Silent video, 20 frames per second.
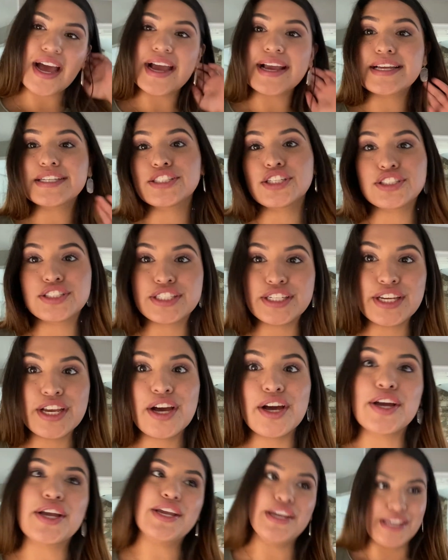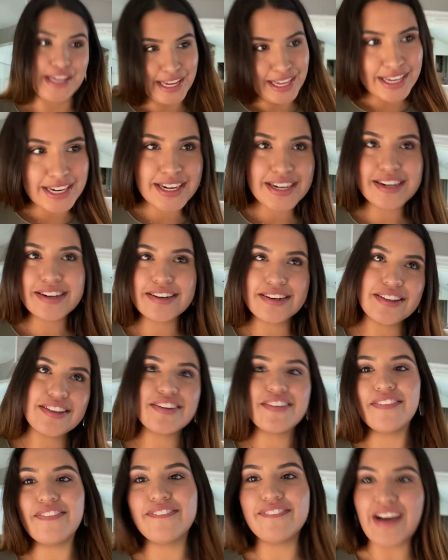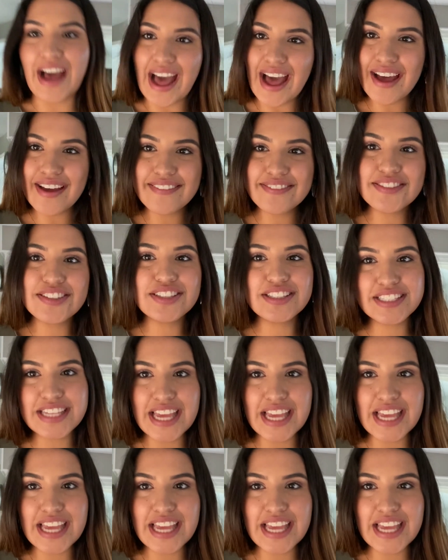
I guess I'll see y'all again in another 5 to